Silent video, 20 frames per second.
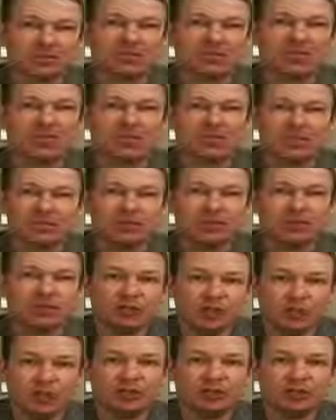I'm Steve
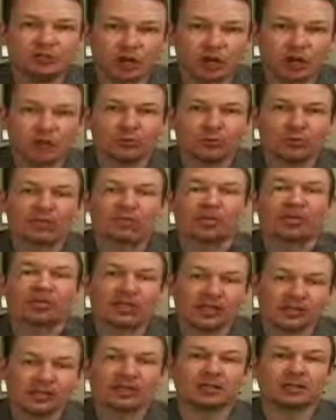G. Jones,
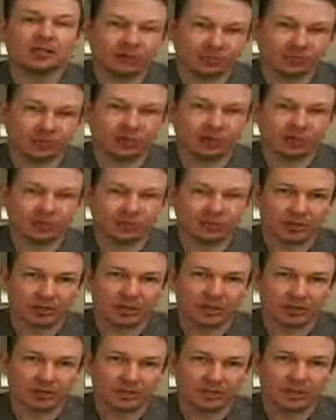clinical
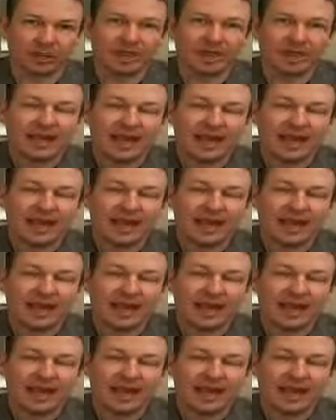hypnotherapist,